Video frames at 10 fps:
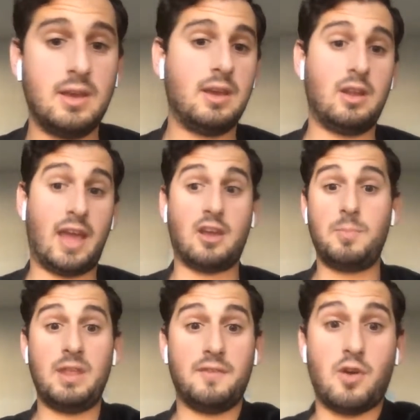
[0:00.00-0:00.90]
That could be
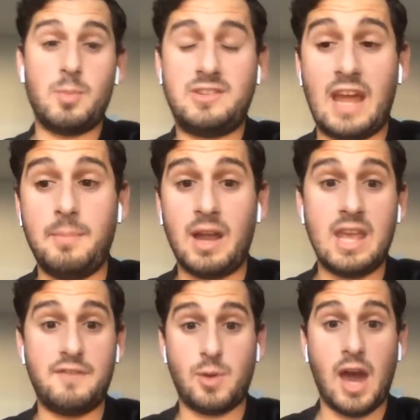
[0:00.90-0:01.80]
in the form of dead money
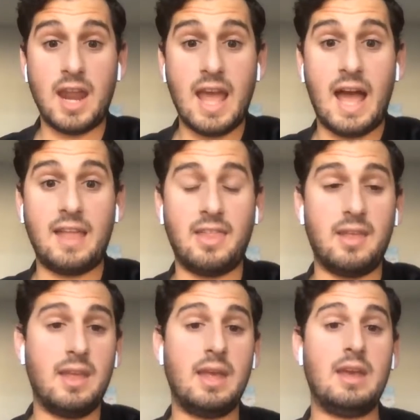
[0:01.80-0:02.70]
if you cut a guy.
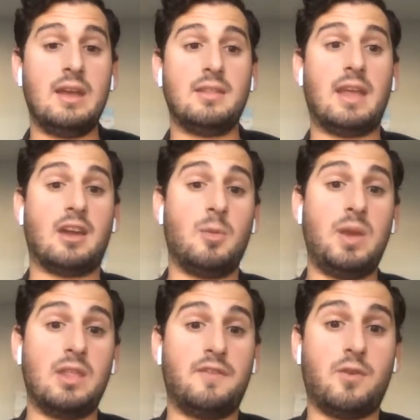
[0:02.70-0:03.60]
That could be
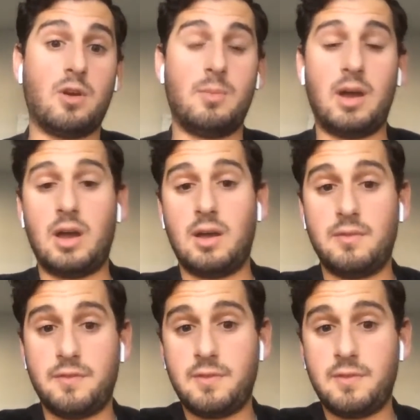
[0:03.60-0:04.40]
in the form of